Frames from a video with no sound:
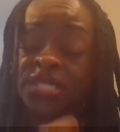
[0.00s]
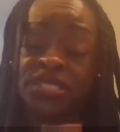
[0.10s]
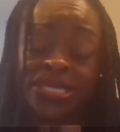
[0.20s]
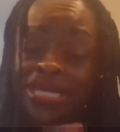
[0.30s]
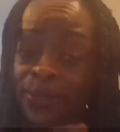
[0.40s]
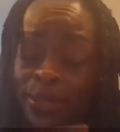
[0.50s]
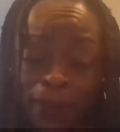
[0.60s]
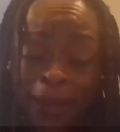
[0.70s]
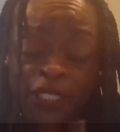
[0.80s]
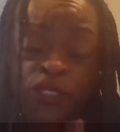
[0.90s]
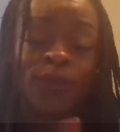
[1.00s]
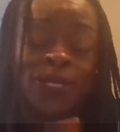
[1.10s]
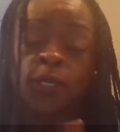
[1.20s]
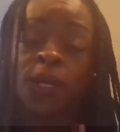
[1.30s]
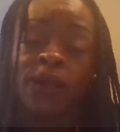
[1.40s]
has the same impact on your
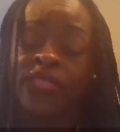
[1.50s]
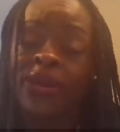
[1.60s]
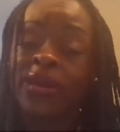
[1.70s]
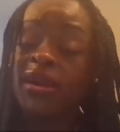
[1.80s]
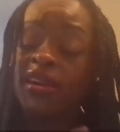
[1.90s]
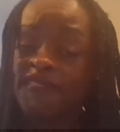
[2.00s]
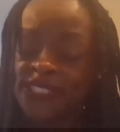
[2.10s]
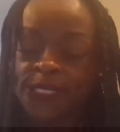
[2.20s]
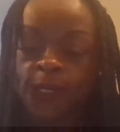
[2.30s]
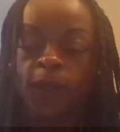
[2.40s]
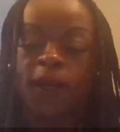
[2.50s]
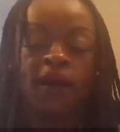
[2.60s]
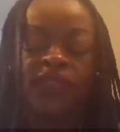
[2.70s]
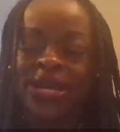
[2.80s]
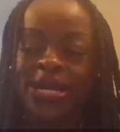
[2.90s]
mental health and physical
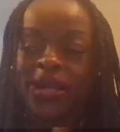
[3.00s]
health.